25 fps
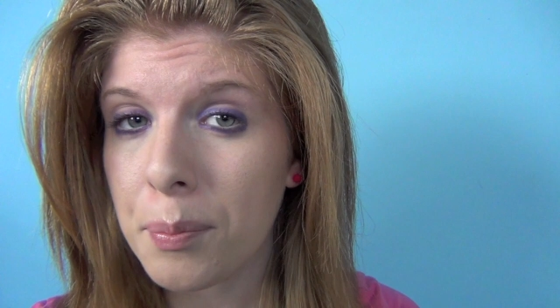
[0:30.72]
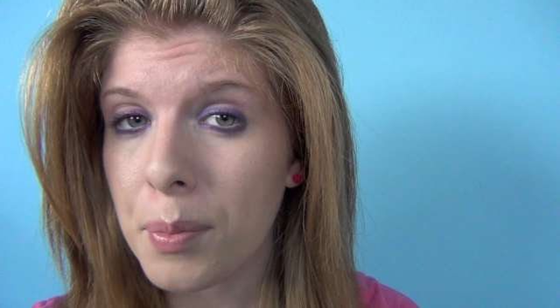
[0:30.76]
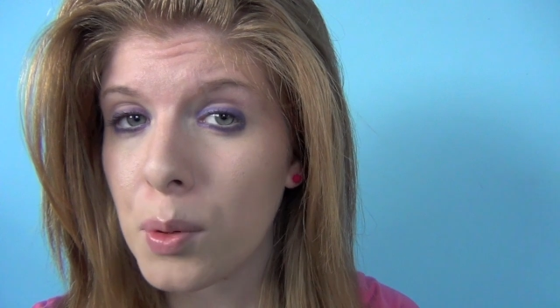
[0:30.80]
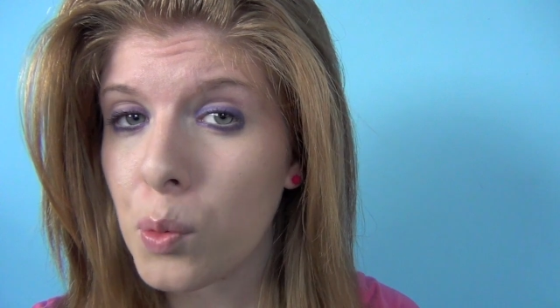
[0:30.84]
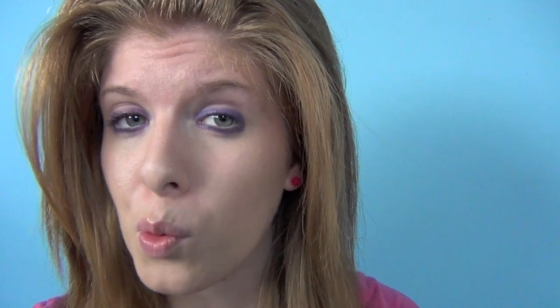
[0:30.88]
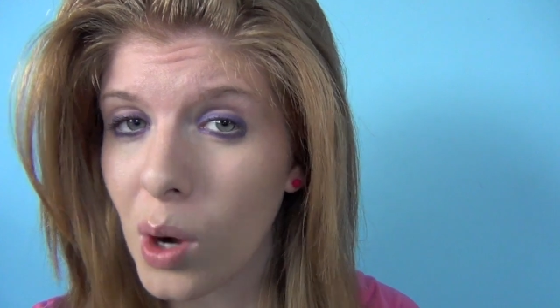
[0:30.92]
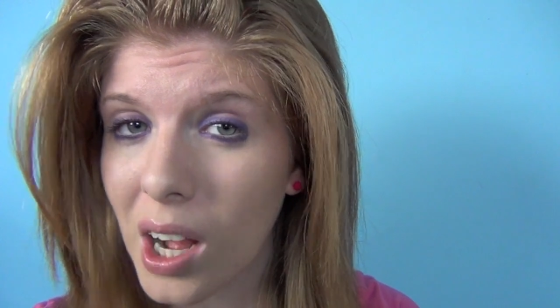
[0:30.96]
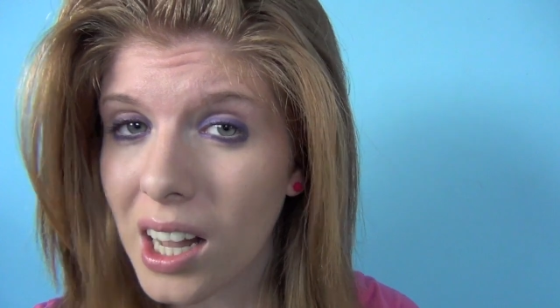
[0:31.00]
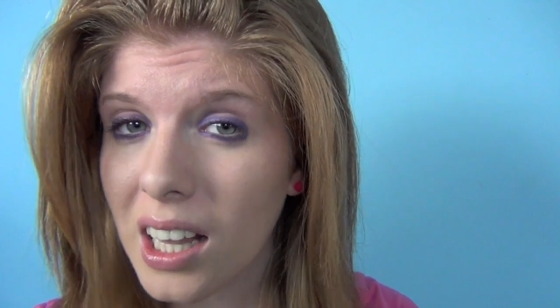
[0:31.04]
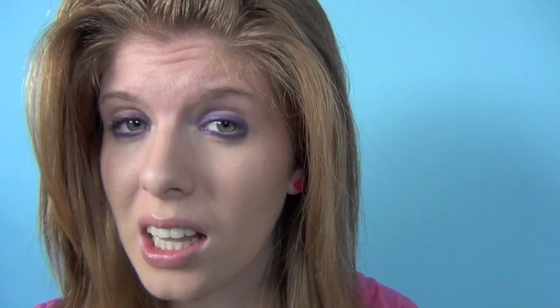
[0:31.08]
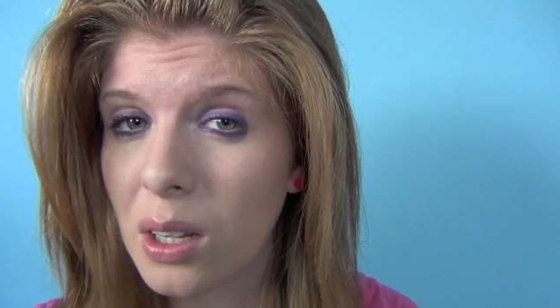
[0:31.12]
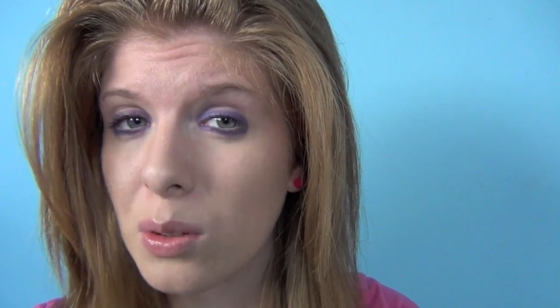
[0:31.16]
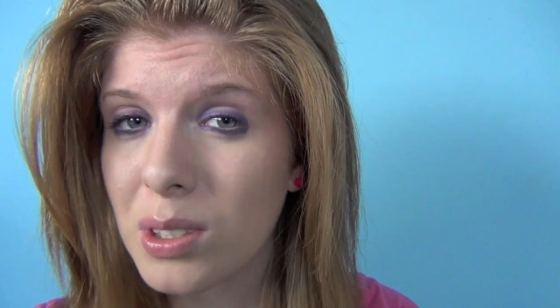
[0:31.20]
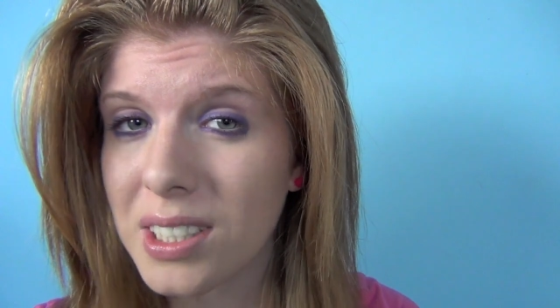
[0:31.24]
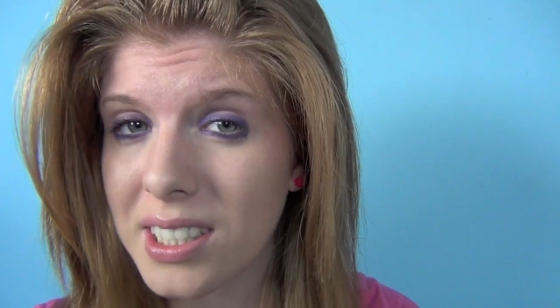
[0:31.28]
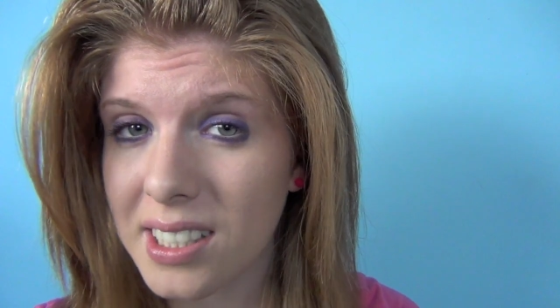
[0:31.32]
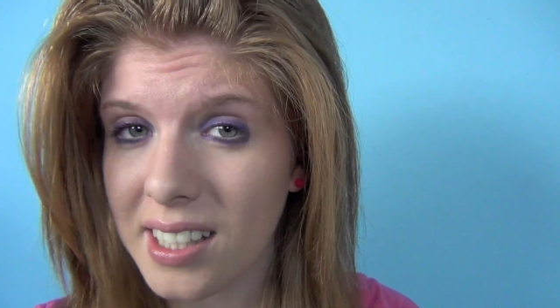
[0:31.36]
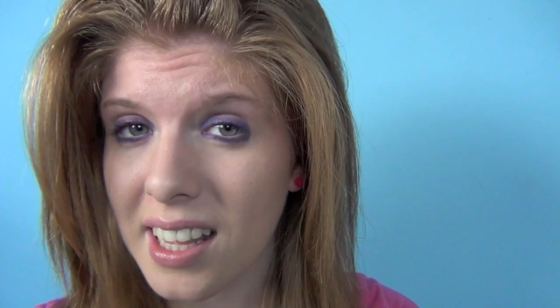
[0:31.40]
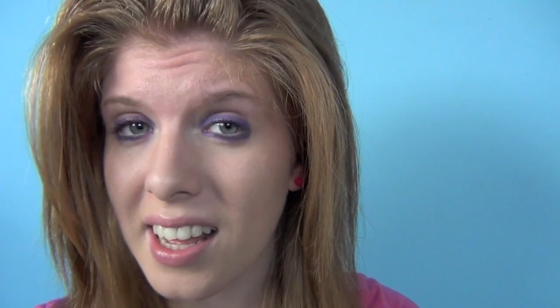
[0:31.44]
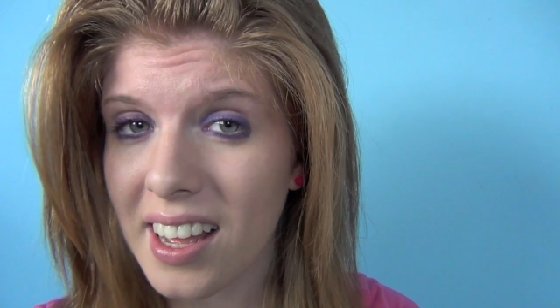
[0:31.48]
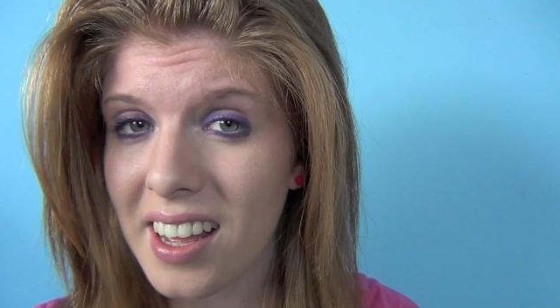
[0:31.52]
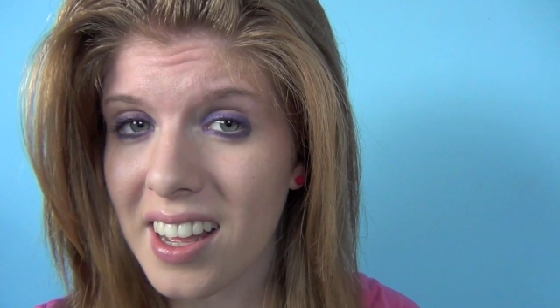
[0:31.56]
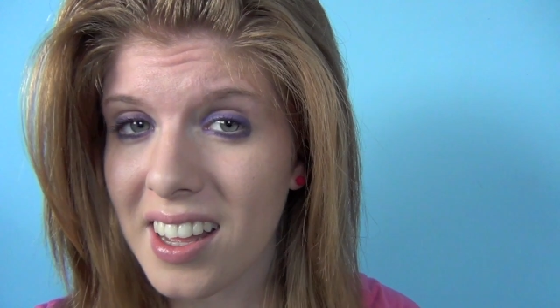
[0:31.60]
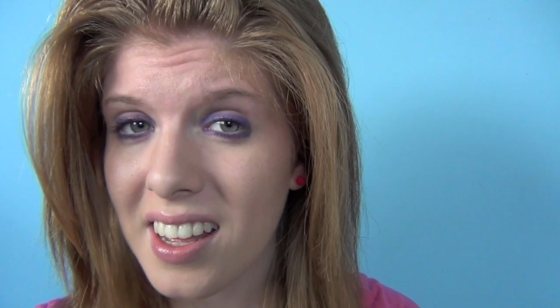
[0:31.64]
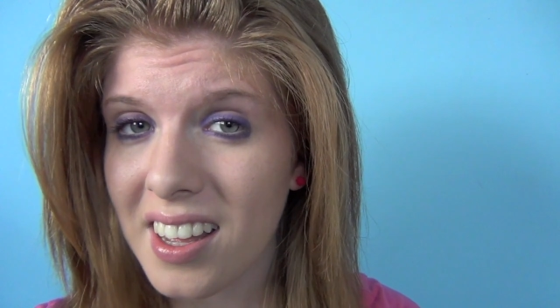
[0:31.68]
But while I was
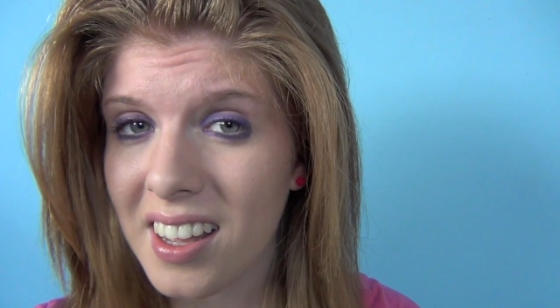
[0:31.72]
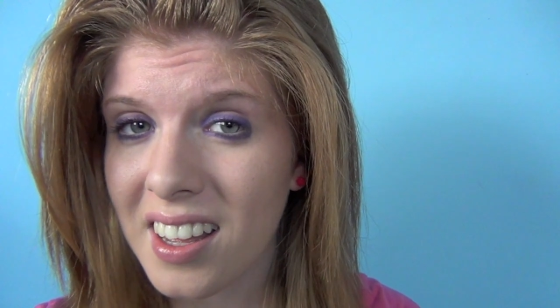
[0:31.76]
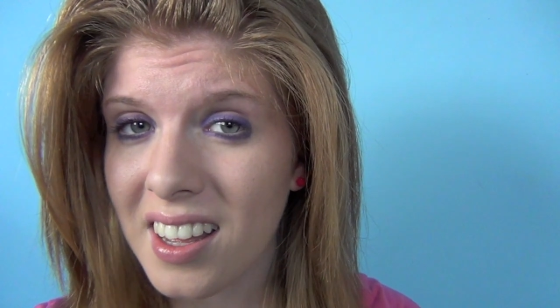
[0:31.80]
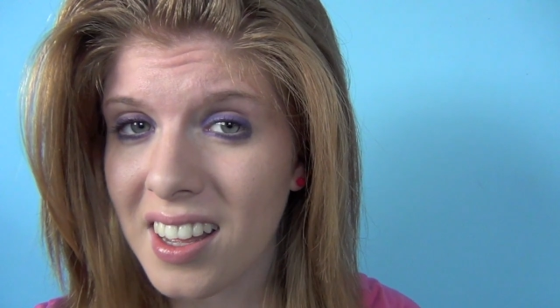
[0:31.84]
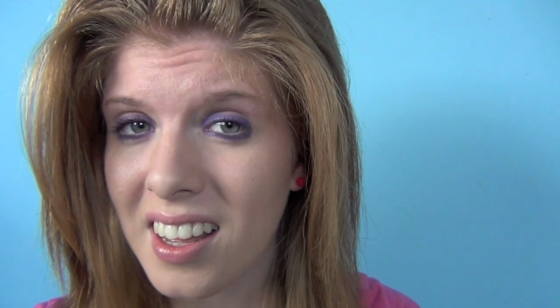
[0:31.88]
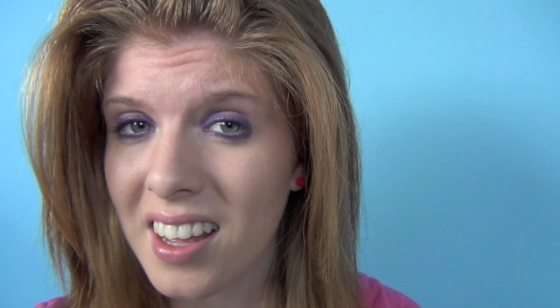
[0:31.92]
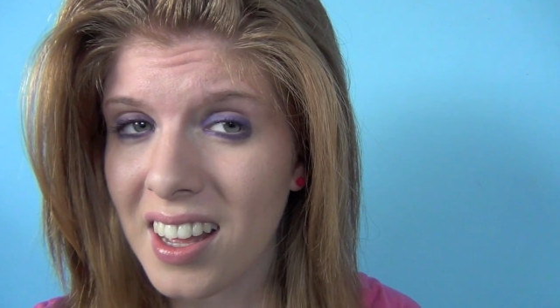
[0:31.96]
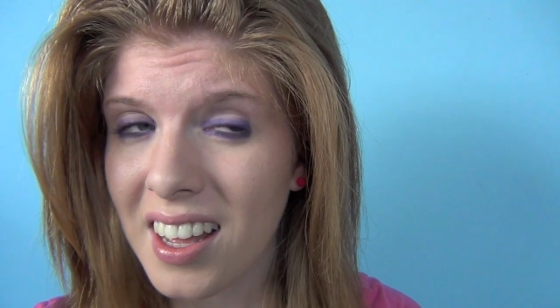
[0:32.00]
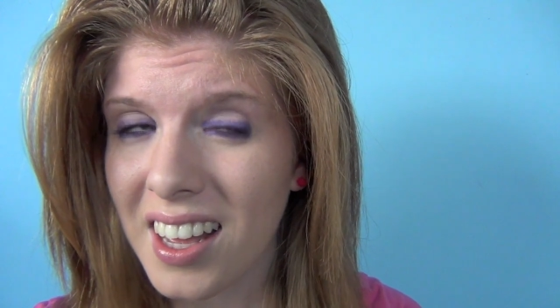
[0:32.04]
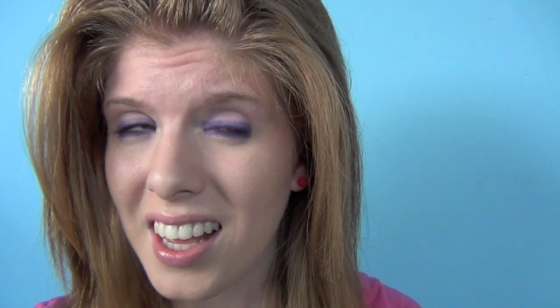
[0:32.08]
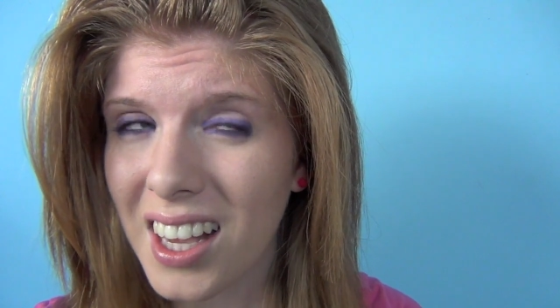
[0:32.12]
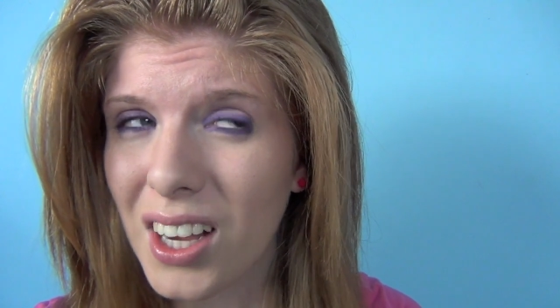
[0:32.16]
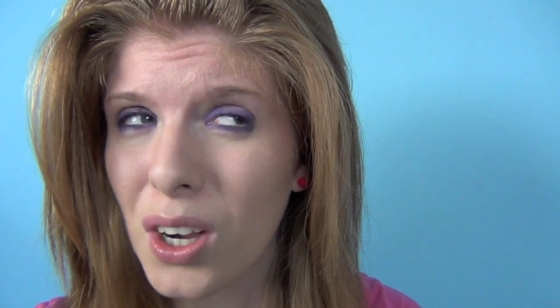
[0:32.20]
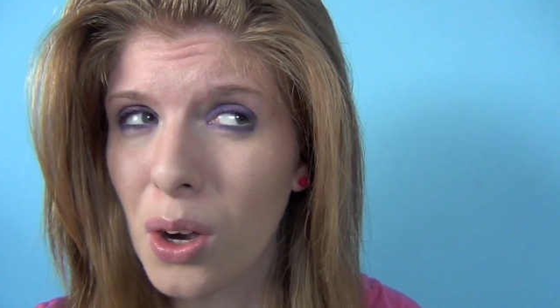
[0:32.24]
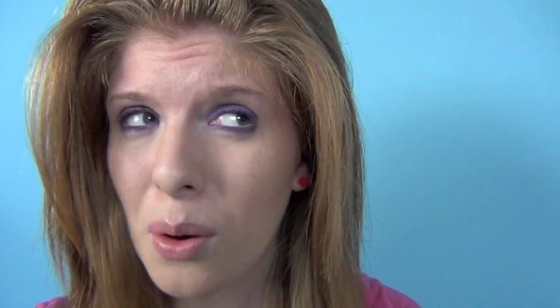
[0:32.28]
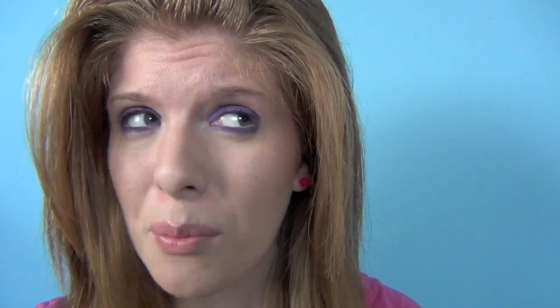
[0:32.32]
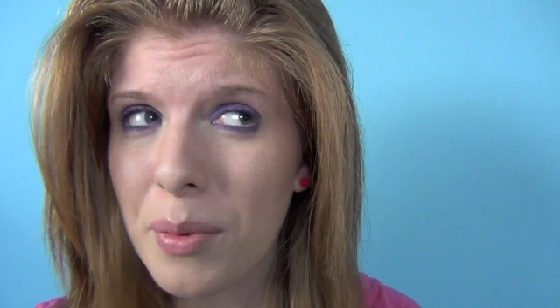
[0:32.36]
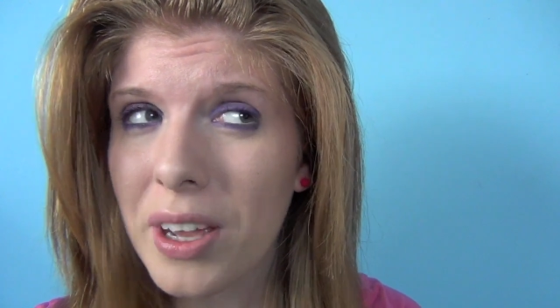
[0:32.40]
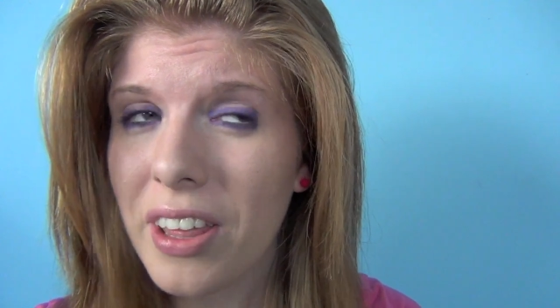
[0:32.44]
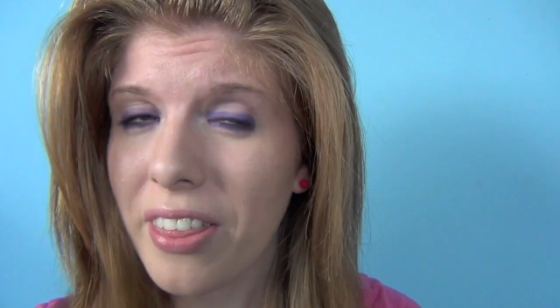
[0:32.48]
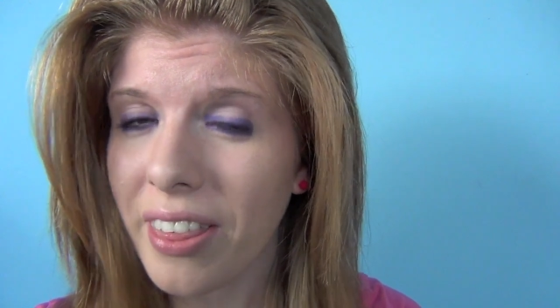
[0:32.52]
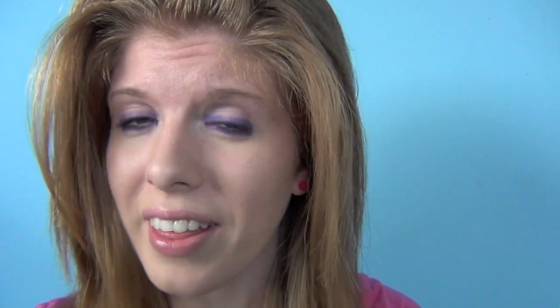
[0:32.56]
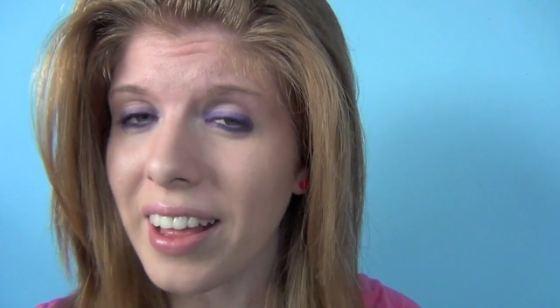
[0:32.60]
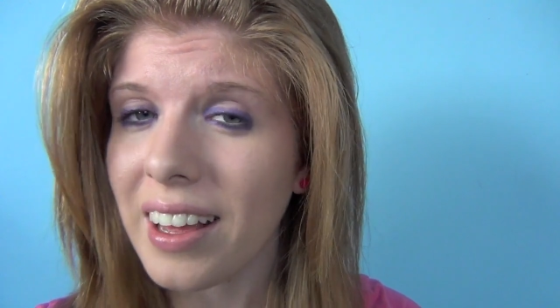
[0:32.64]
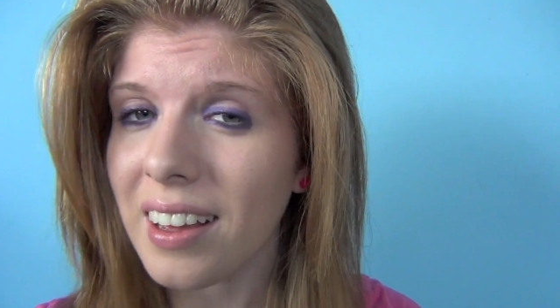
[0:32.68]
there, it got
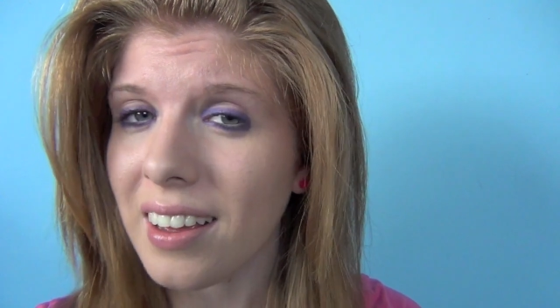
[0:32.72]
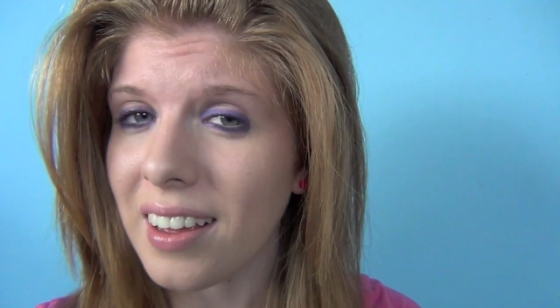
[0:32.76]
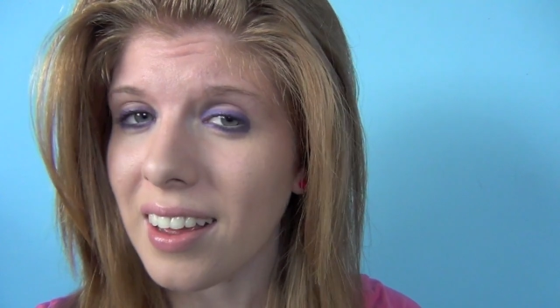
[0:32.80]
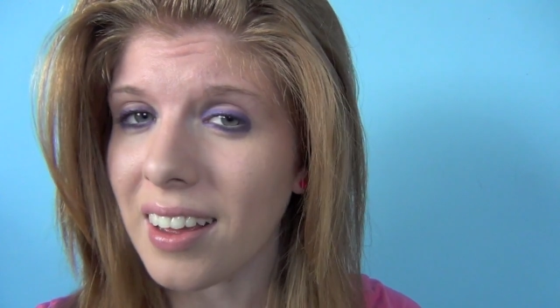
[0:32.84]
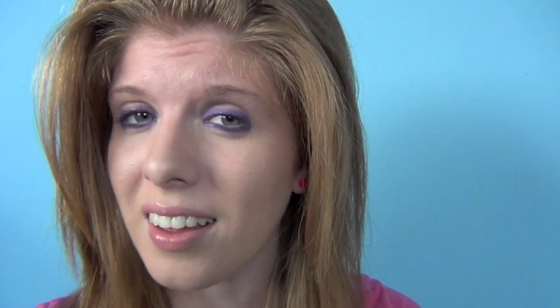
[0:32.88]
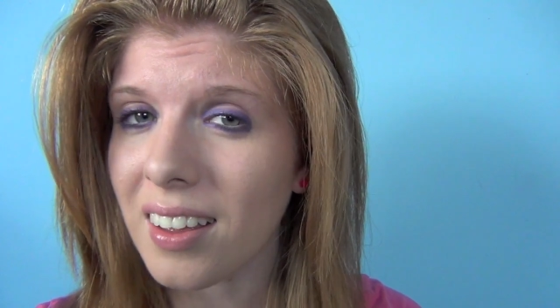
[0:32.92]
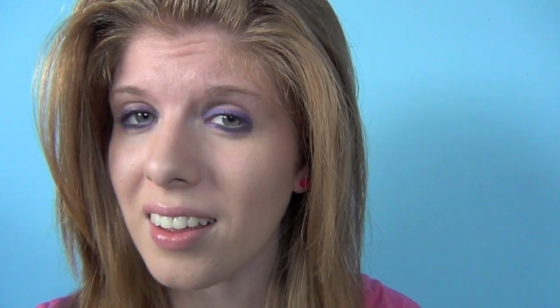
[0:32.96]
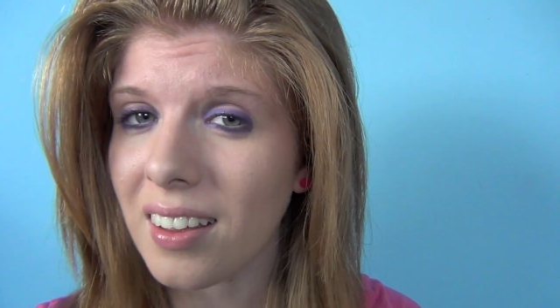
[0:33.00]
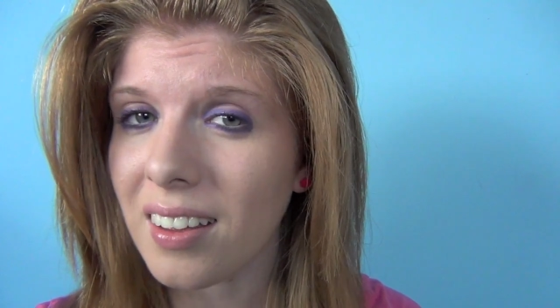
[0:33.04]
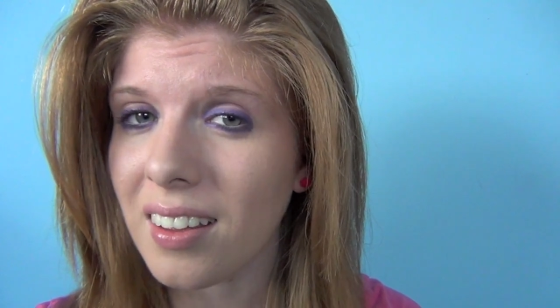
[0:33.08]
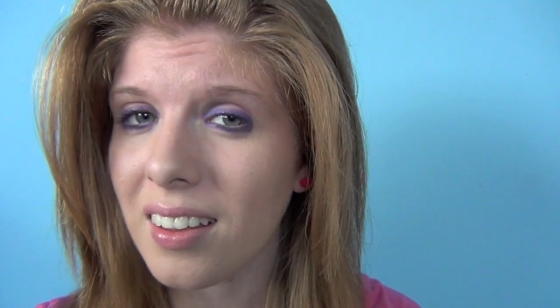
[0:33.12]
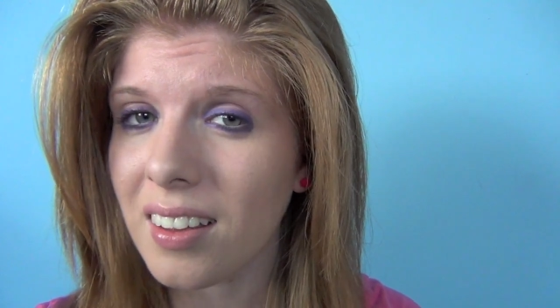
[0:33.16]
me thinking.